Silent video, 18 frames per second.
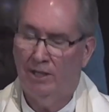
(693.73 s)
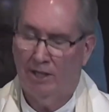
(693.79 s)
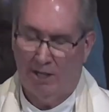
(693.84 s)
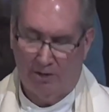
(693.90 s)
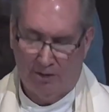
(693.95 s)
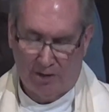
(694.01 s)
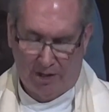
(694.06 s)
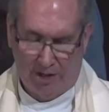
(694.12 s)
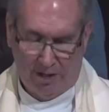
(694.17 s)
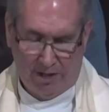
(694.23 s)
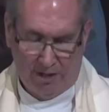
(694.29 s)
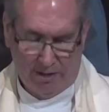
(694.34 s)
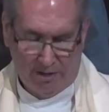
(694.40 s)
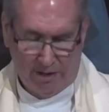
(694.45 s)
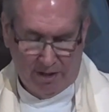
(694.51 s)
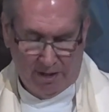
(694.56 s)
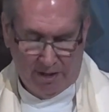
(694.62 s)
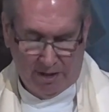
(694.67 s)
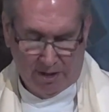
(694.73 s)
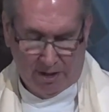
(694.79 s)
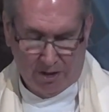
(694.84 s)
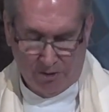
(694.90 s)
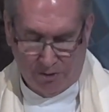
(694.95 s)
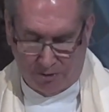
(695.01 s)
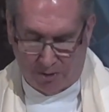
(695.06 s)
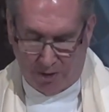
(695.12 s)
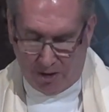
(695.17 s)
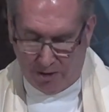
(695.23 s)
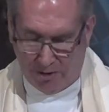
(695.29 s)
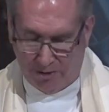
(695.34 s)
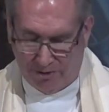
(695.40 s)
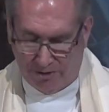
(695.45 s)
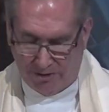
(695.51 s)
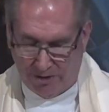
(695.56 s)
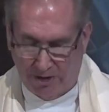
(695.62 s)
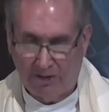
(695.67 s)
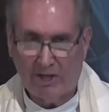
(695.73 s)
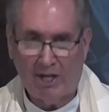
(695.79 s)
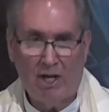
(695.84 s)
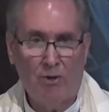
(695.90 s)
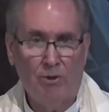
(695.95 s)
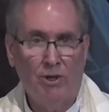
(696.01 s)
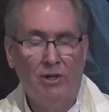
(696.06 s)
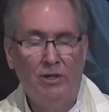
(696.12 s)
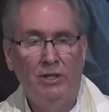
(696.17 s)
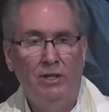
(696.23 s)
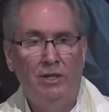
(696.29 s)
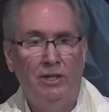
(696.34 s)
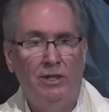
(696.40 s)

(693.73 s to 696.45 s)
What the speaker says: And the controllers on the tower